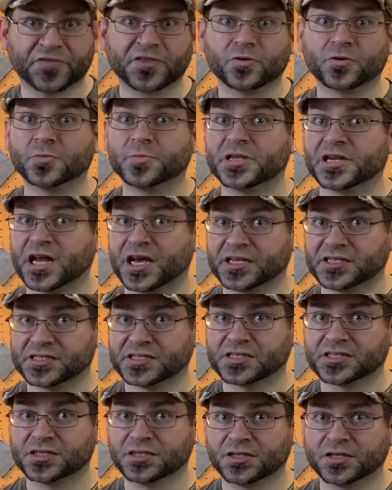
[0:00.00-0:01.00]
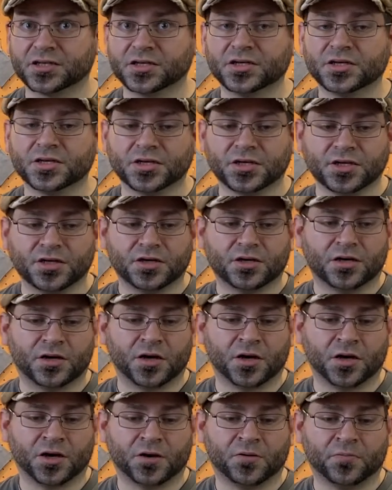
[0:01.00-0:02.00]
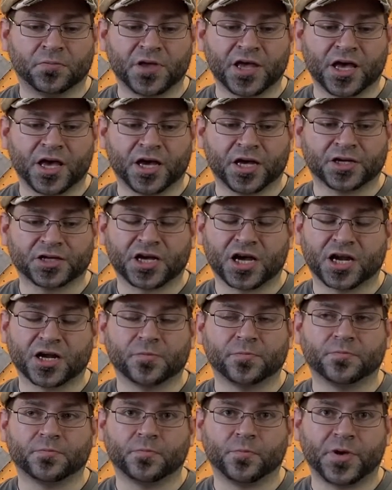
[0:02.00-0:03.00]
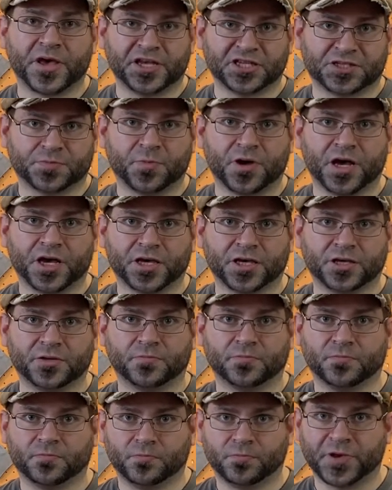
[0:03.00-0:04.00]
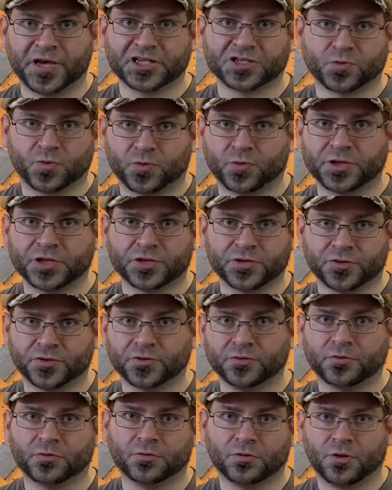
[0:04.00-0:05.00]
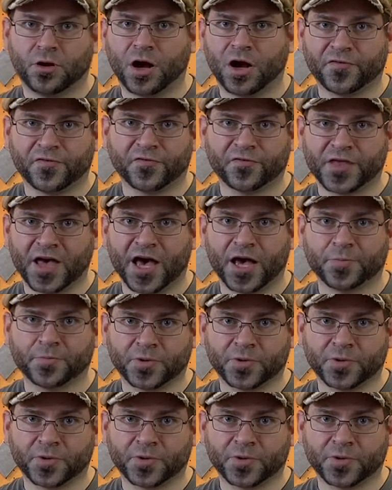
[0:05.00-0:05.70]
that would be nice. And kind of base what we do off of that.